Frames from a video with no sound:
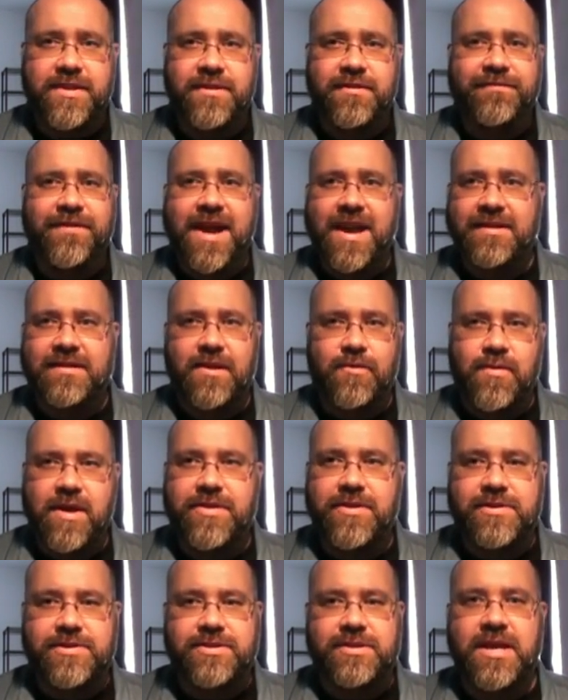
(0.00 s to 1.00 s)
in the fact that
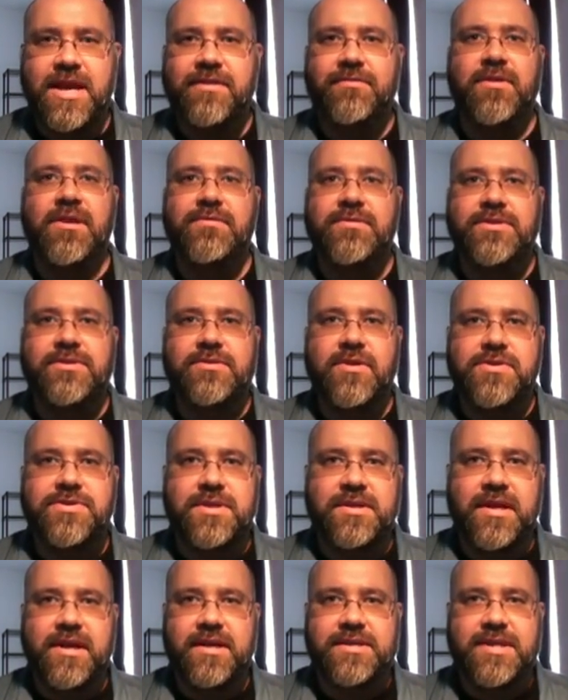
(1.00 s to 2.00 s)
whether slavery was
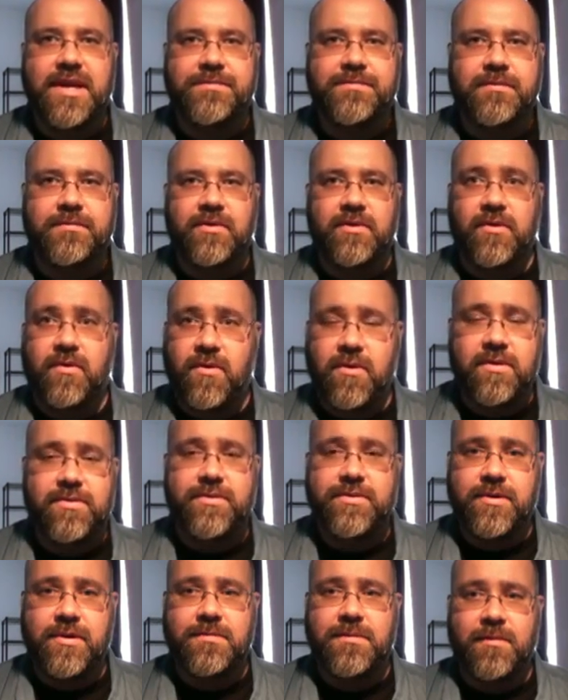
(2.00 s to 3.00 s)
socially acceptable
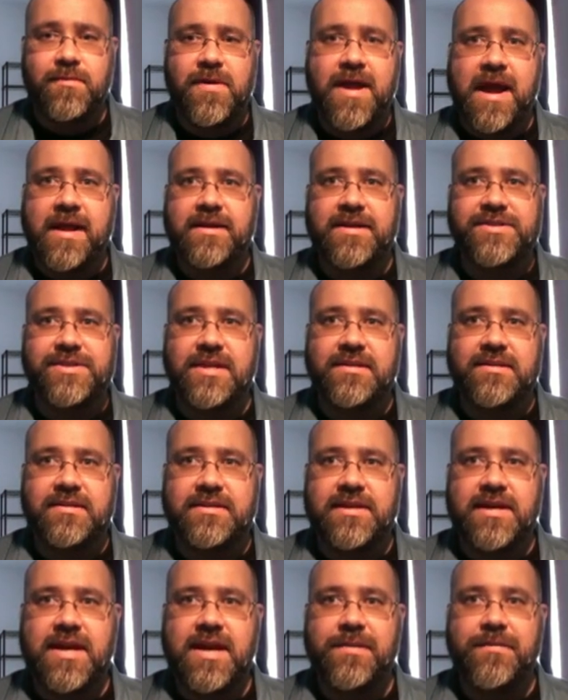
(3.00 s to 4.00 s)
or the normal practice at
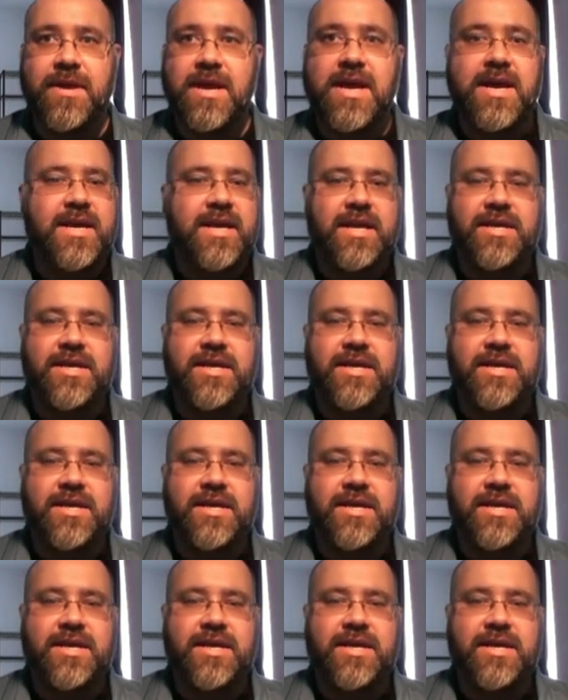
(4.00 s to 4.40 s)
the time